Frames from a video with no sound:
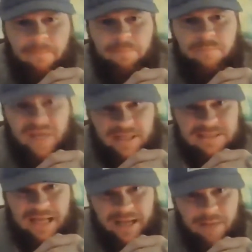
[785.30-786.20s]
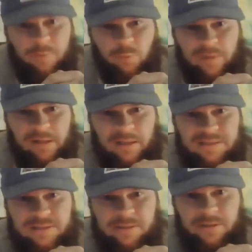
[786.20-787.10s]
because I am a
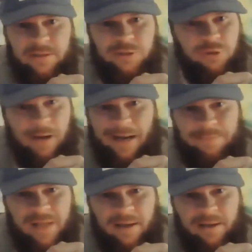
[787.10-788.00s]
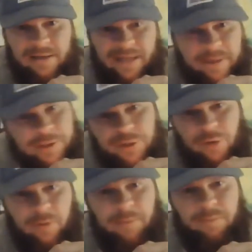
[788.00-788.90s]
realist. So I'm not an
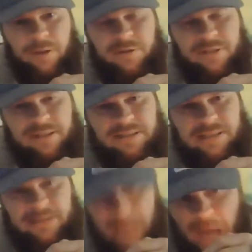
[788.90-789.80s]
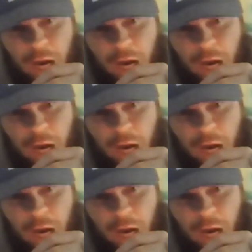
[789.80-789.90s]
ignorant person that says, I